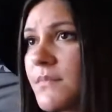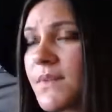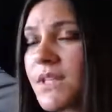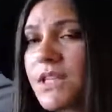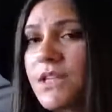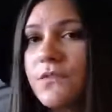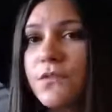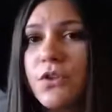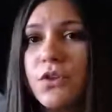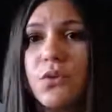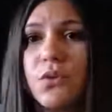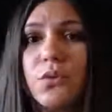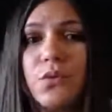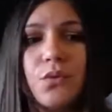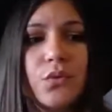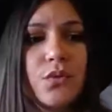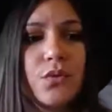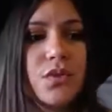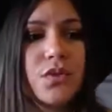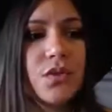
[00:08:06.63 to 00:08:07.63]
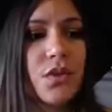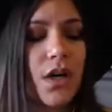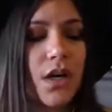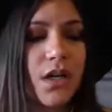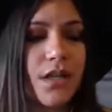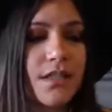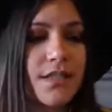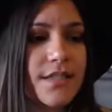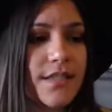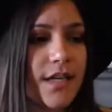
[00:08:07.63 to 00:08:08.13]
if you
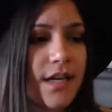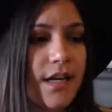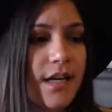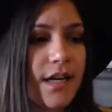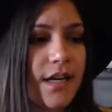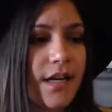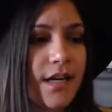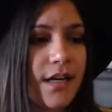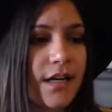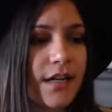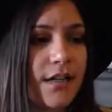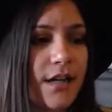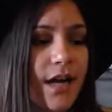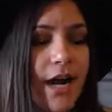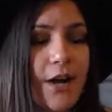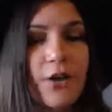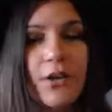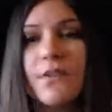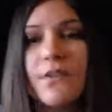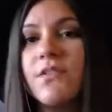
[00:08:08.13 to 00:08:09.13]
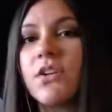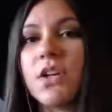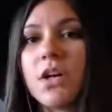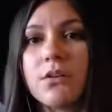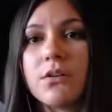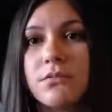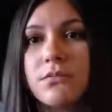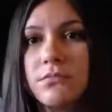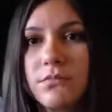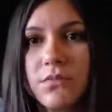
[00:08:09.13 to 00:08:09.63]
start, I don't even know,